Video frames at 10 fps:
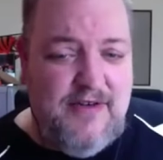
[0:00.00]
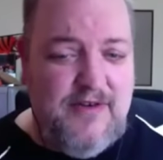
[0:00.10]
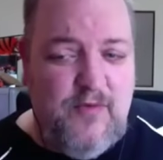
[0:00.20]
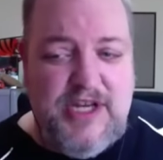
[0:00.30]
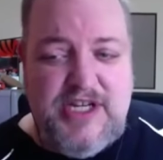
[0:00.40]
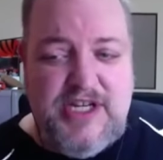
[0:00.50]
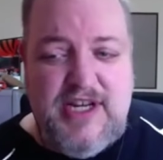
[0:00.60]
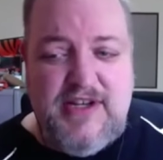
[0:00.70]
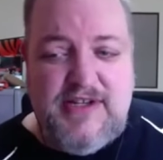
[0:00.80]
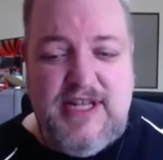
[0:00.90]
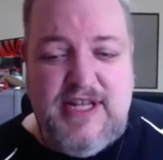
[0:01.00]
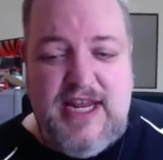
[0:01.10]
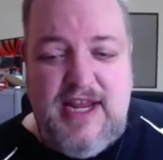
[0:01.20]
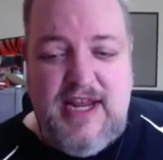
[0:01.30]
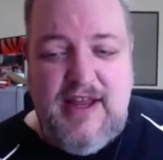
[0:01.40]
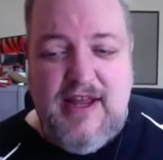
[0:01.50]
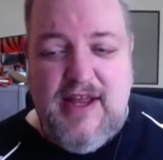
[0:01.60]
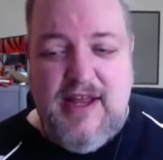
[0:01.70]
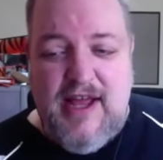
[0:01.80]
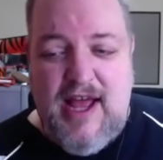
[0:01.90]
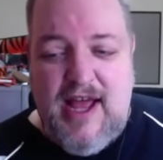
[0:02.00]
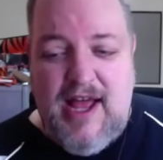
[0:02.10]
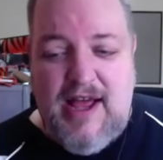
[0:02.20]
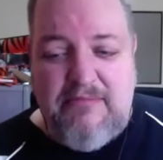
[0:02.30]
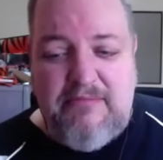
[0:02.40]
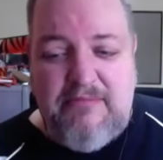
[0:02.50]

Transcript: which is the uh,